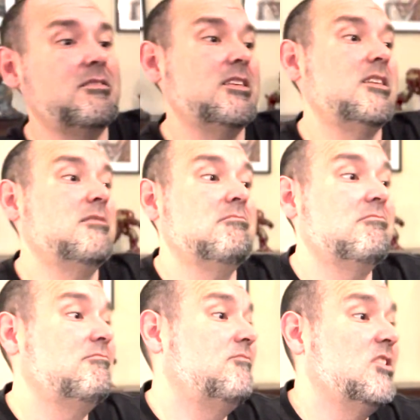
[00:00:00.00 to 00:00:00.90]

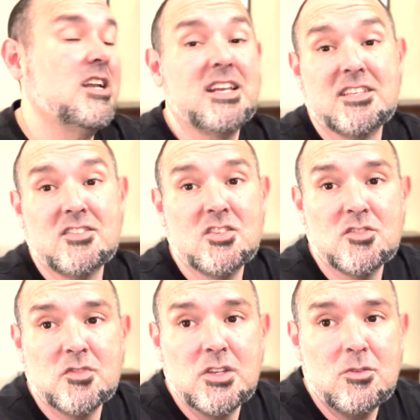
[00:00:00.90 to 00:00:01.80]
then, then I guess this
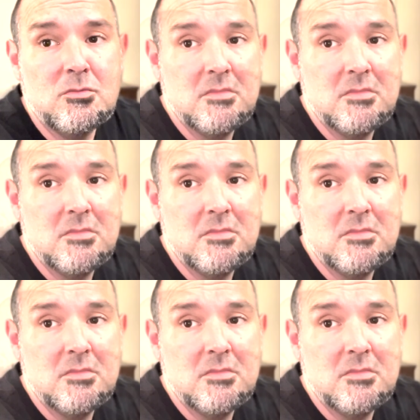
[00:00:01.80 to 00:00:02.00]
is for you.